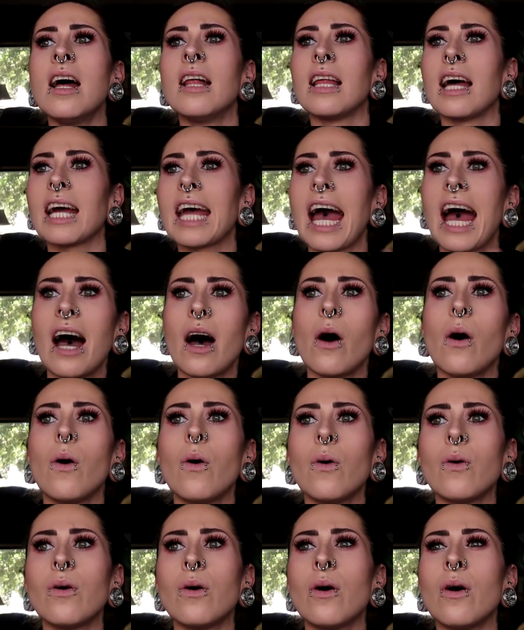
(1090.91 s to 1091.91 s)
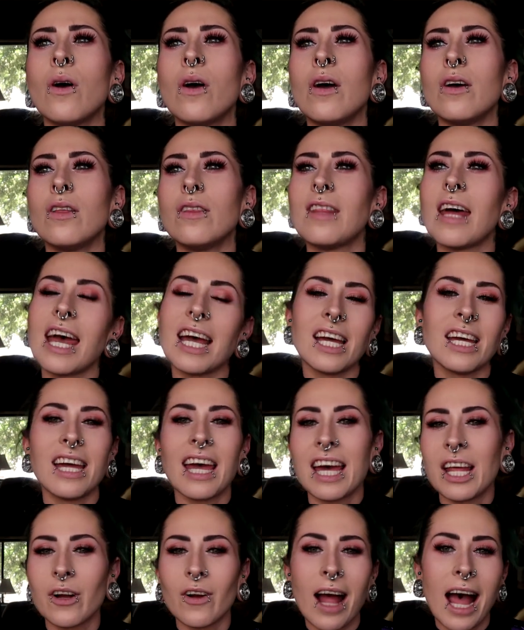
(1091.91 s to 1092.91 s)
like how
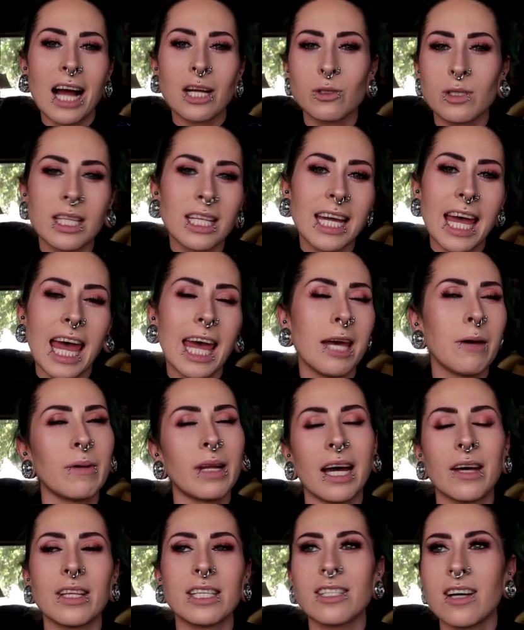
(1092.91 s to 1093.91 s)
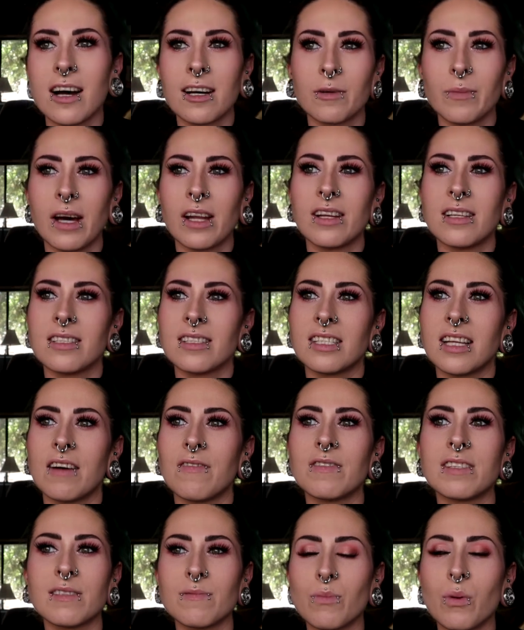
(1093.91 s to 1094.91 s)
they interact with the game and how they talk about it and
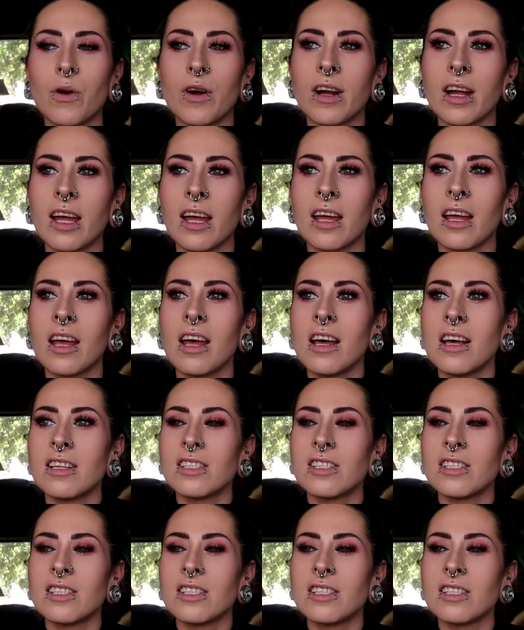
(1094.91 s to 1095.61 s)
stuff is important.